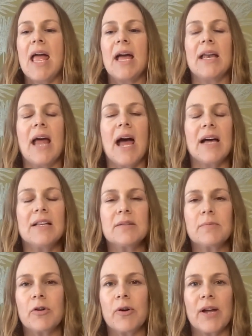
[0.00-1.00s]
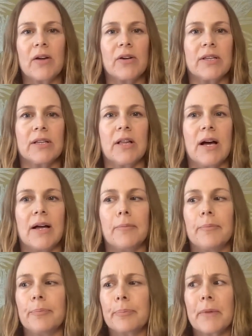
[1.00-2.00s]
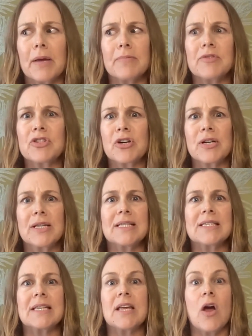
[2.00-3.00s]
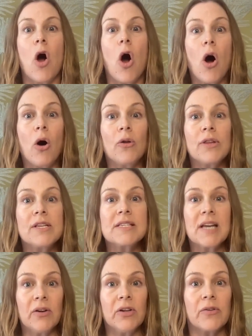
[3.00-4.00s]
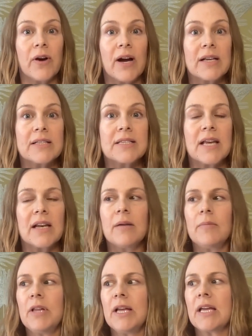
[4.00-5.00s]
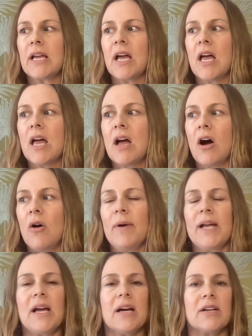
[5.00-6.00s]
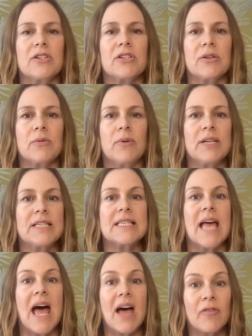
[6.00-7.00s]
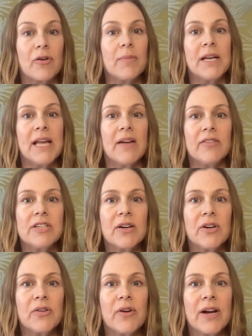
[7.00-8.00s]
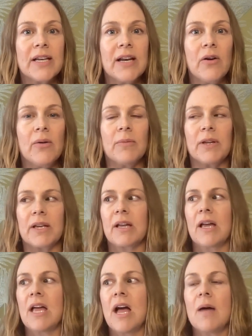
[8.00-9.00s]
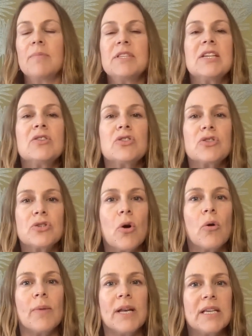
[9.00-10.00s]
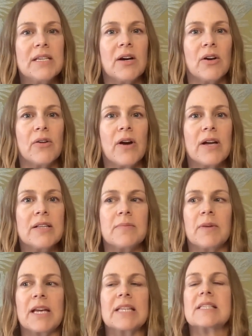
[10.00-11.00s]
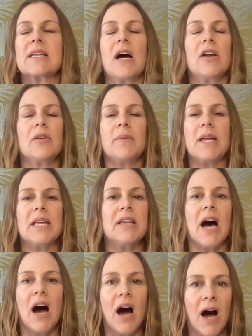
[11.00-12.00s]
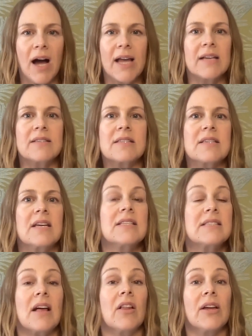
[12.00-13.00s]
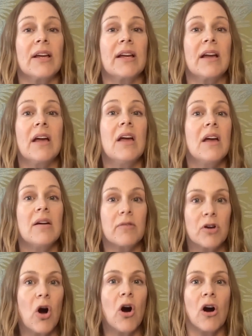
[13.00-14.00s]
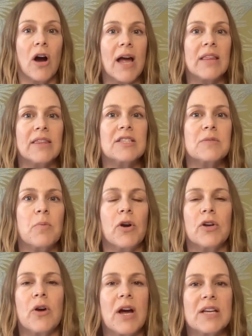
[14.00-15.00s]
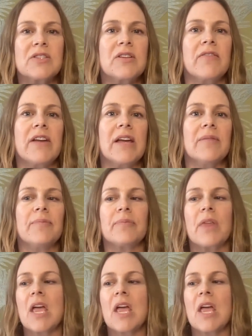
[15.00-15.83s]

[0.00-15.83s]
And as I'm going out on the lot, I'm starting to see all these Tellurides. And I'm like, oh my gosh, what, does everybody have a Telluride now? I'm seeing so many Tellurides. I'm like, it's got to be the highest selling car at this point, or SUV.